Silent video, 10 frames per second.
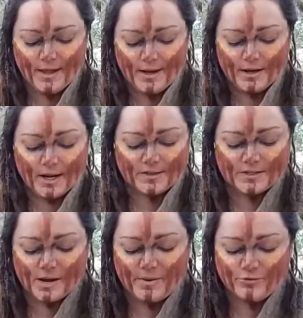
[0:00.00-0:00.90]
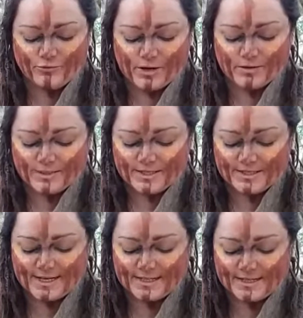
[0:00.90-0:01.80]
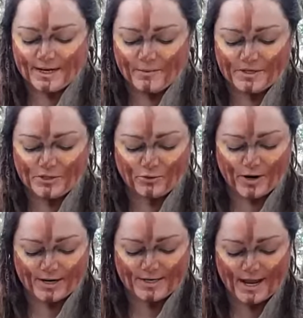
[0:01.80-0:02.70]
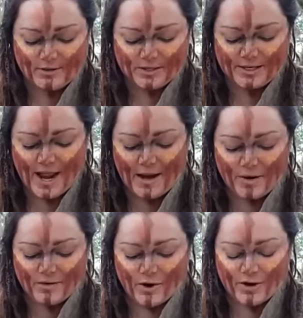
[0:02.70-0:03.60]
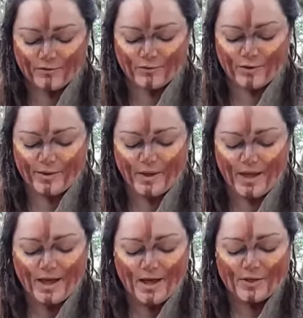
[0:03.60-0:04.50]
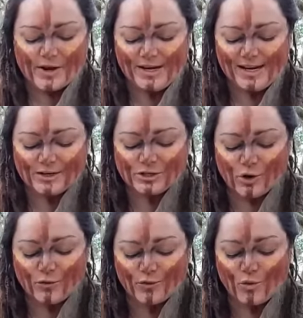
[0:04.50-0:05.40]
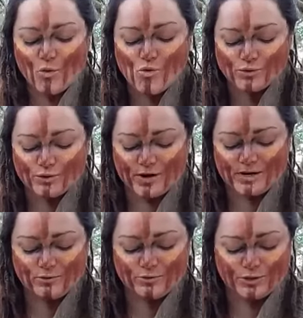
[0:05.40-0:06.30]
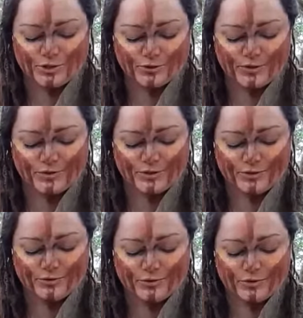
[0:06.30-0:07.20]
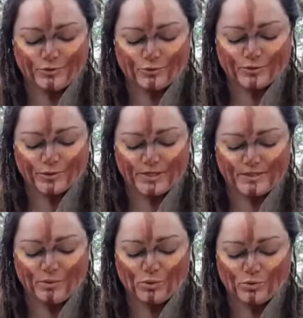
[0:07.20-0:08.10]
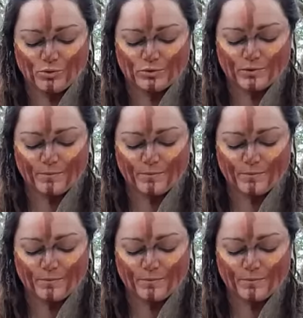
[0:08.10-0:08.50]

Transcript: Like the time he'd wriggled incessantly when Torak had held a naming right for him, then licked off all the red alder juice daubed on his paws.